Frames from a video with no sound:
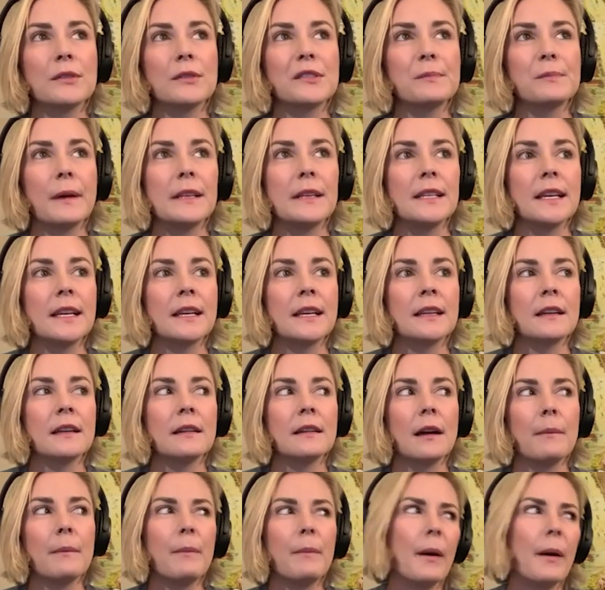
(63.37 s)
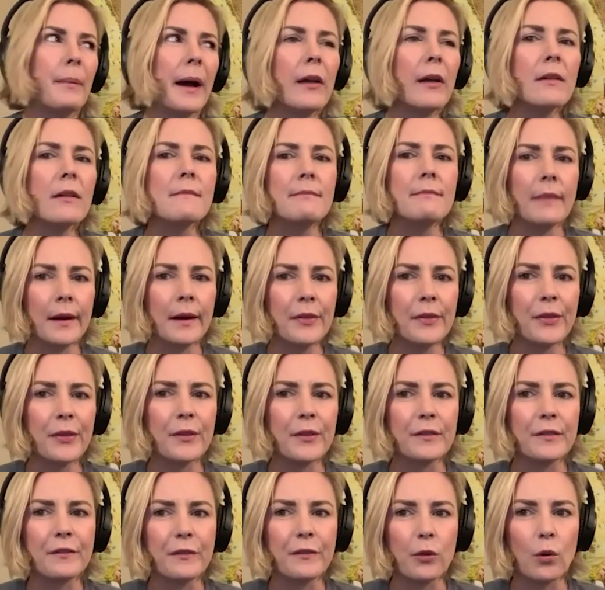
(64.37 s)
spending about a month
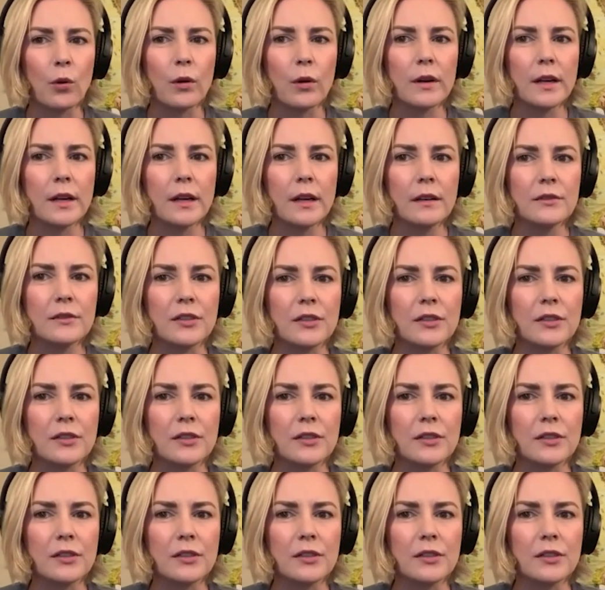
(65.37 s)
in Florida,